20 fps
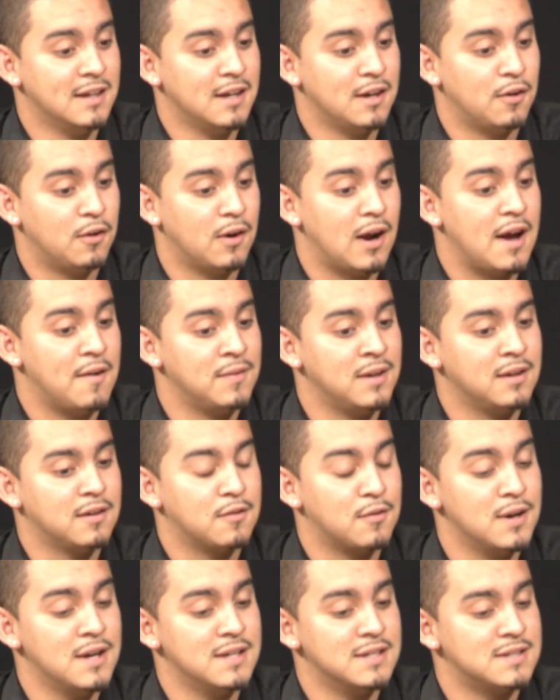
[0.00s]
or have
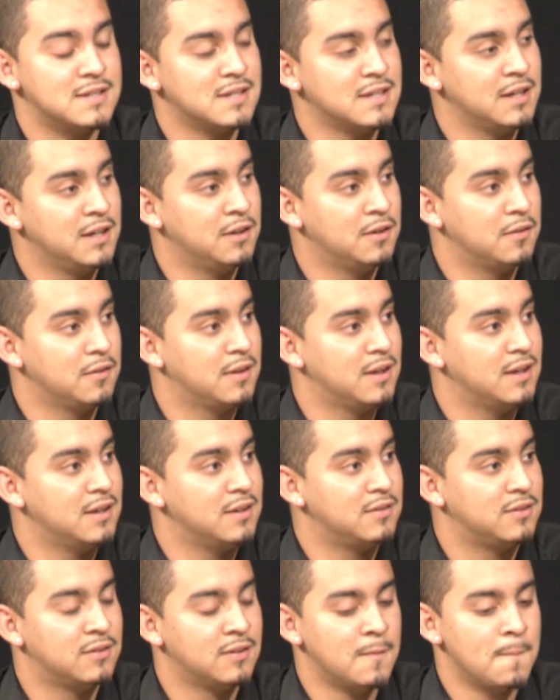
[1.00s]
increased, you know,
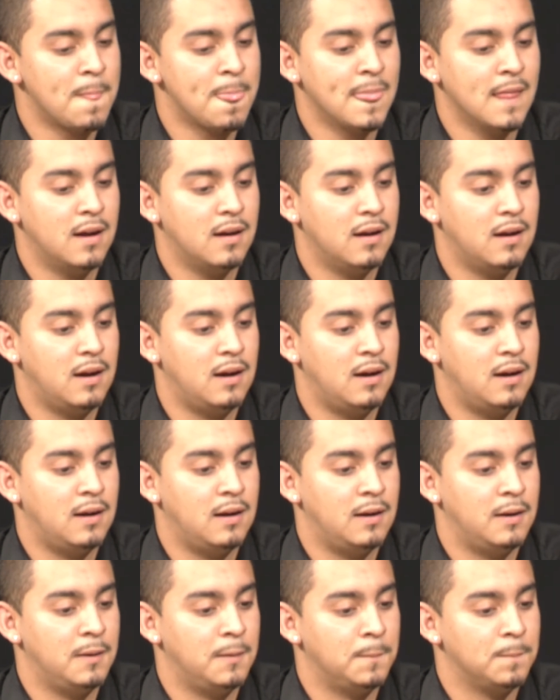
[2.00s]
this
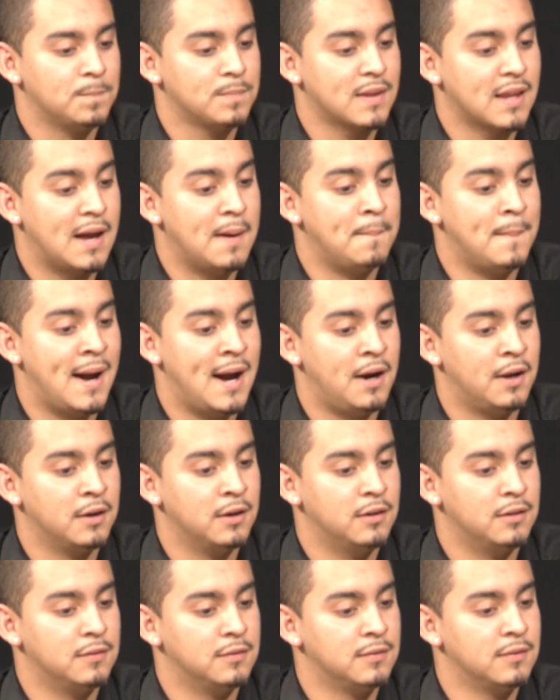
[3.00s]
amount
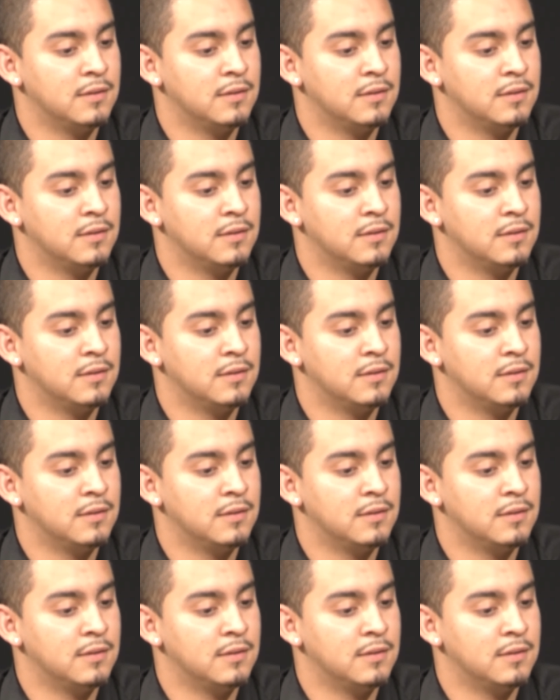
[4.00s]
of